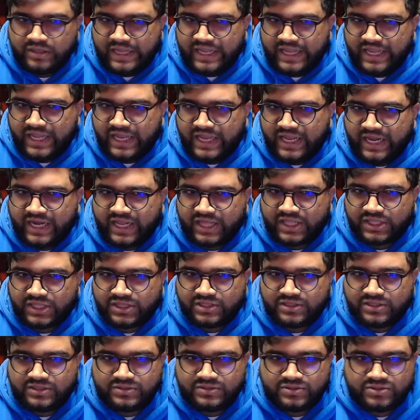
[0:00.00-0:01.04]
And I
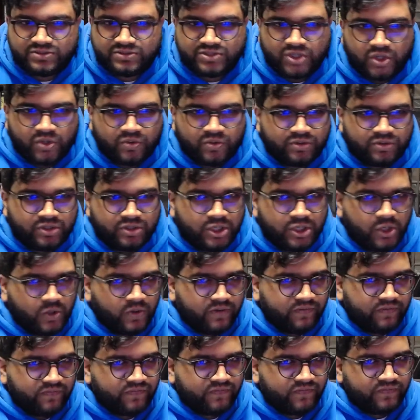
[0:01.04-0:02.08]
don't know
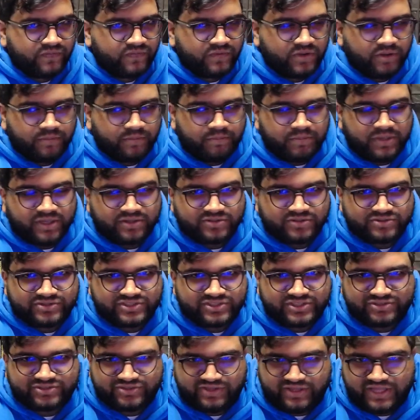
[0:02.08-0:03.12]
if the Bills
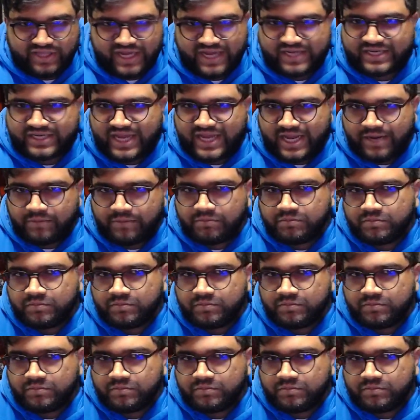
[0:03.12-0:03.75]
is that game.